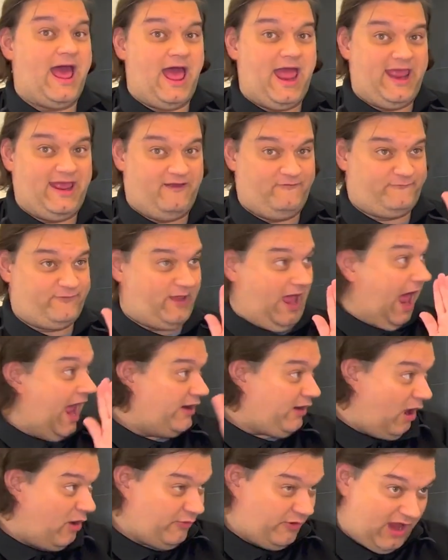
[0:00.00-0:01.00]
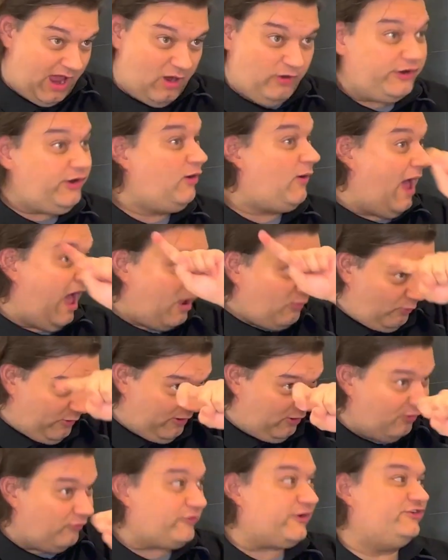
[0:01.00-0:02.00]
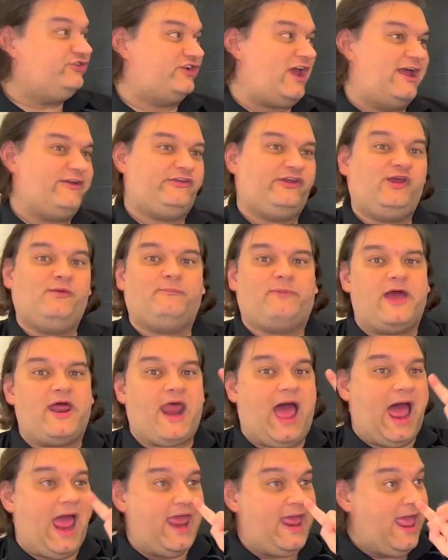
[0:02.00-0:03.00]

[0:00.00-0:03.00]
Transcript: If I don't know you, I won't reject you. But